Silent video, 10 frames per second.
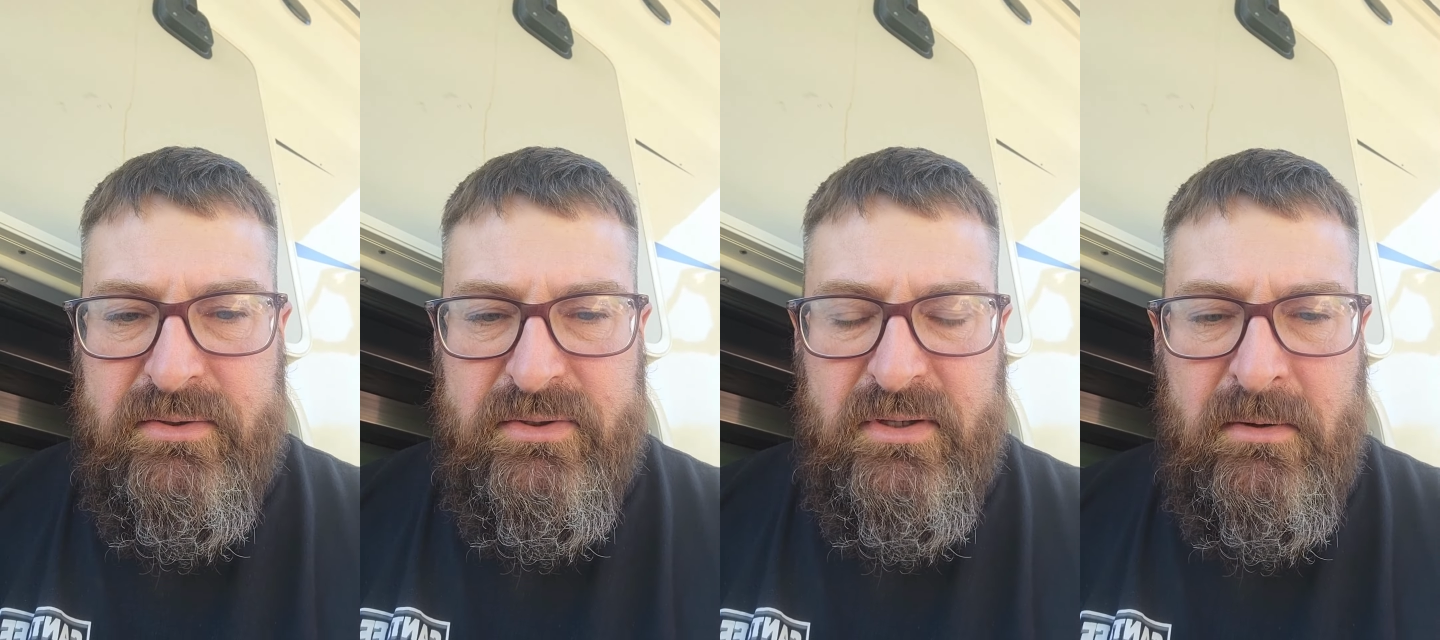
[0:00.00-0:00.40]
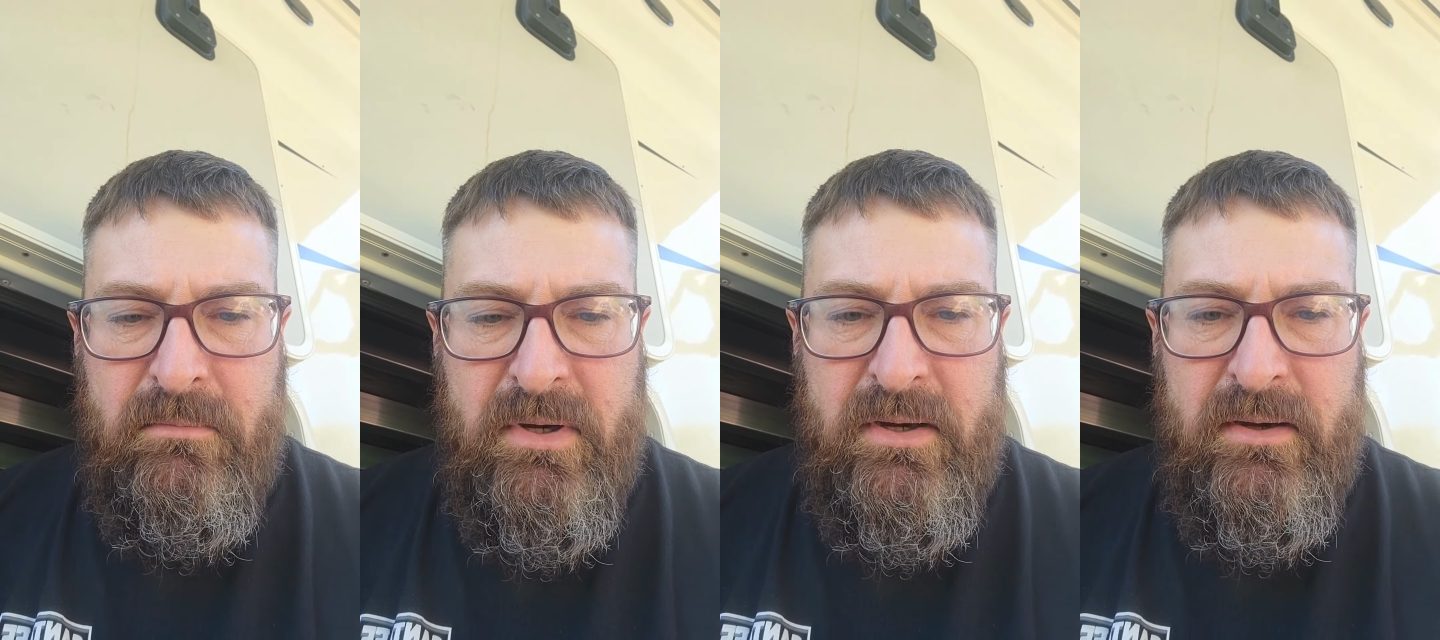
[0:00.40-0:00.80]

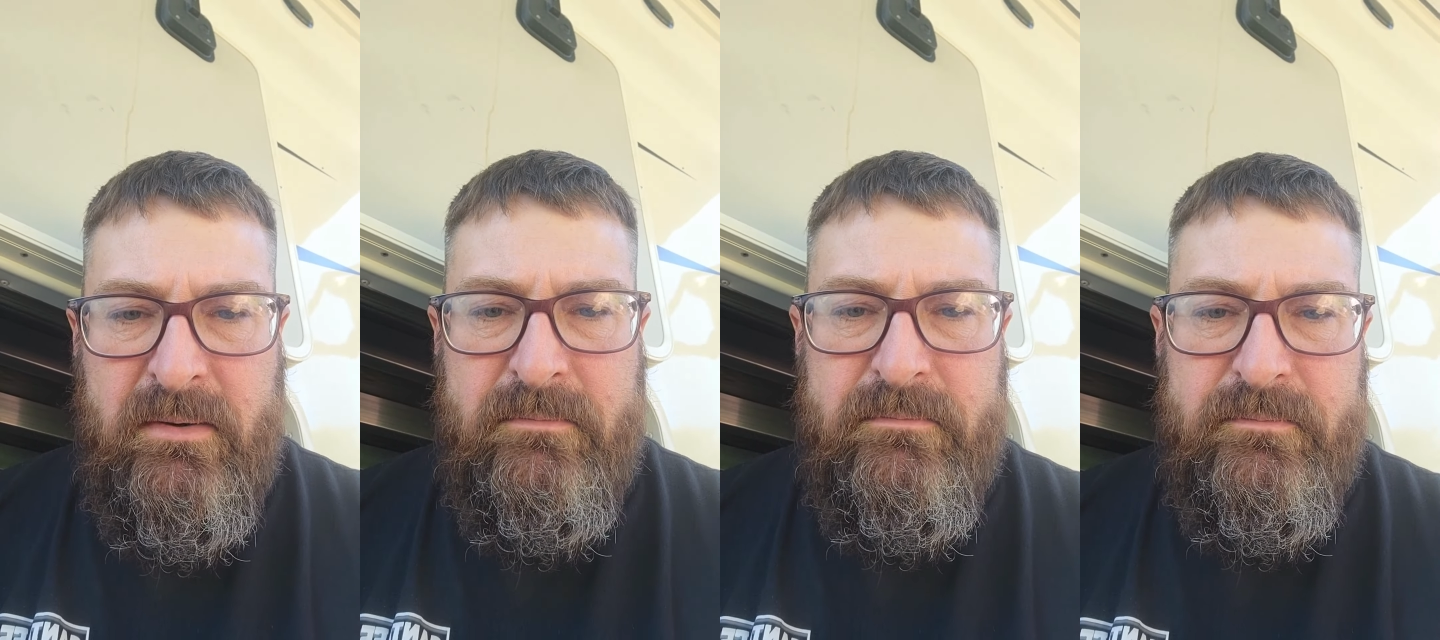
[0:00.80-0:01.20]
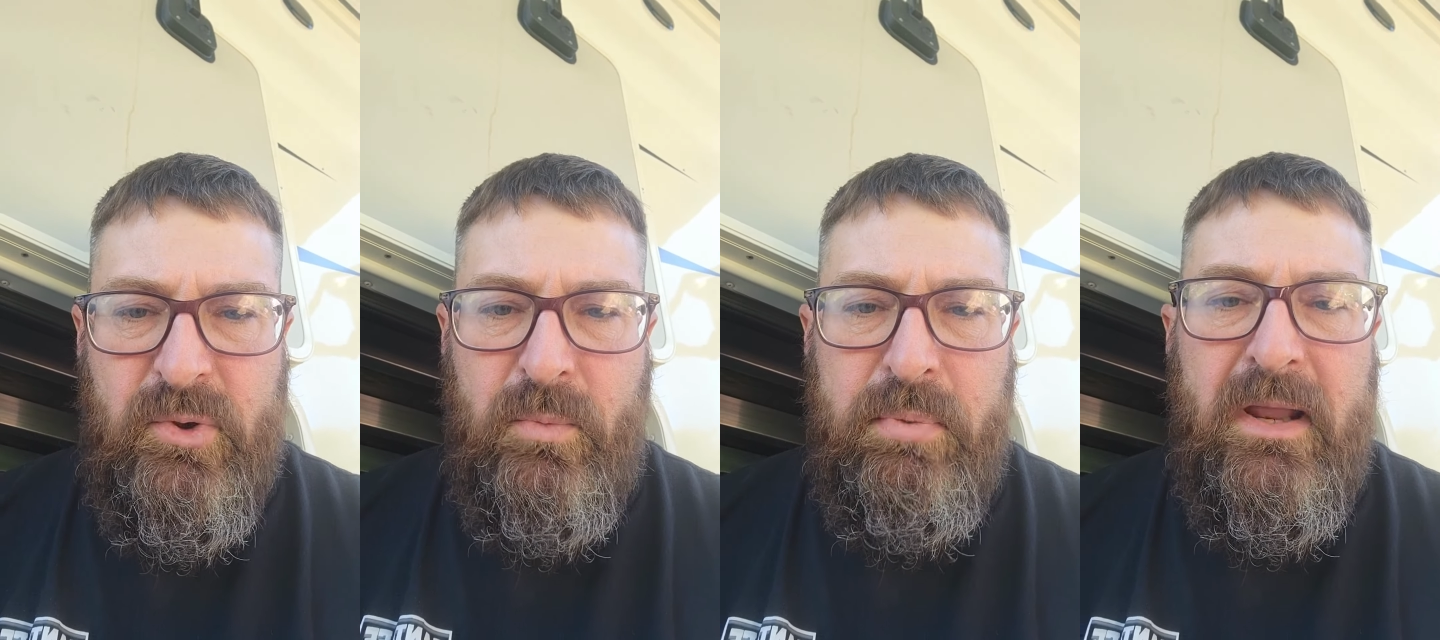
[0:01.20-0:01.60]
some
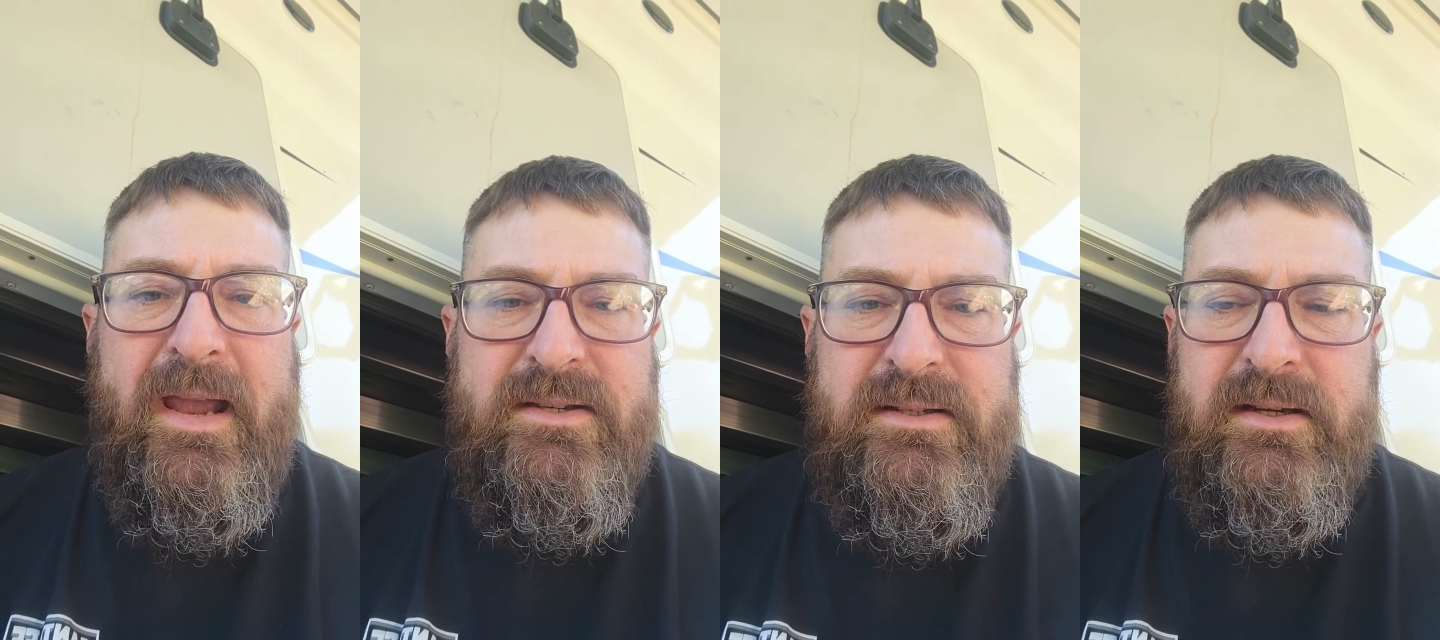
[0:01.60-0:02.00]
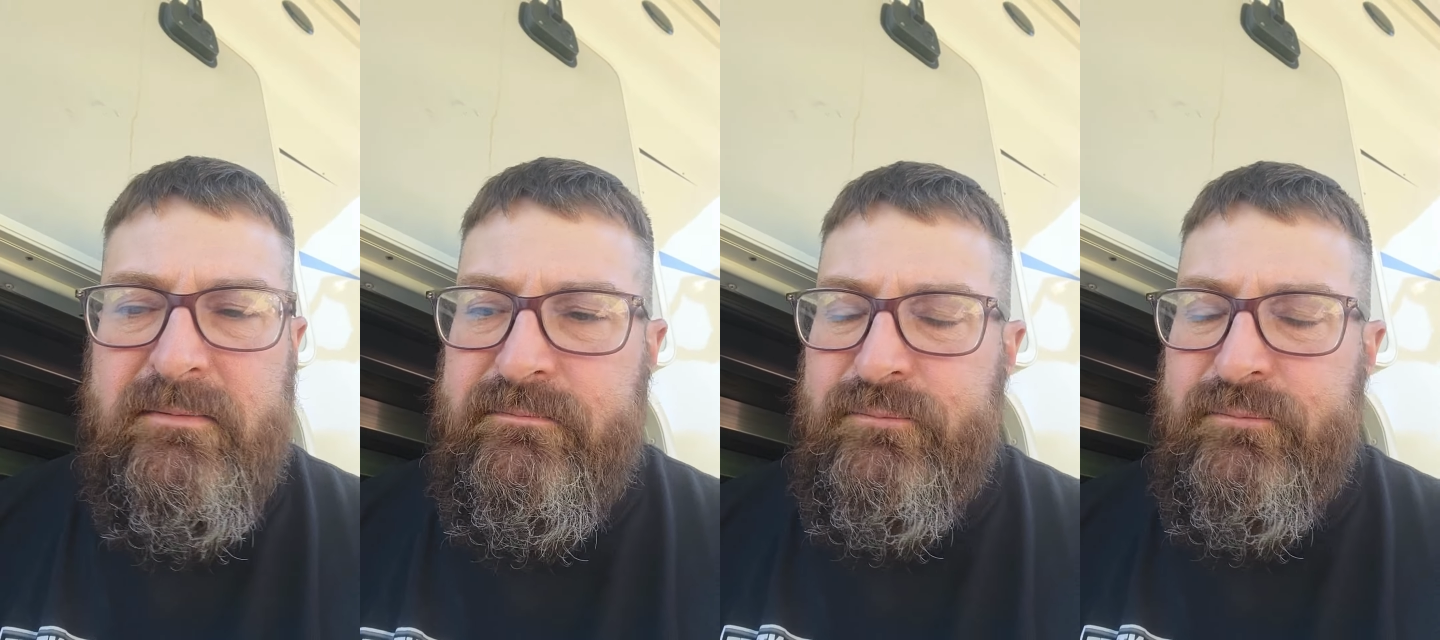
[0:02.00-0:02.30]
little plastic